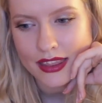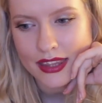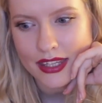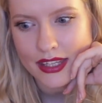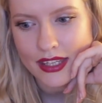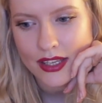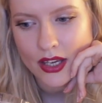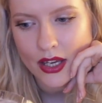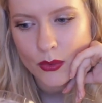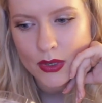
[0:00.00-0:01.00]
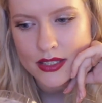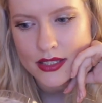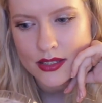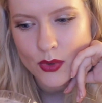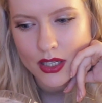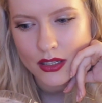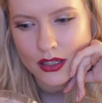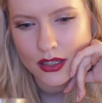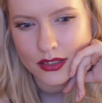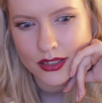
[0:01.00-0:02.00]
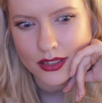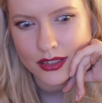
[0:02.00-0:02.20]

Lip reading: the, what is this one called?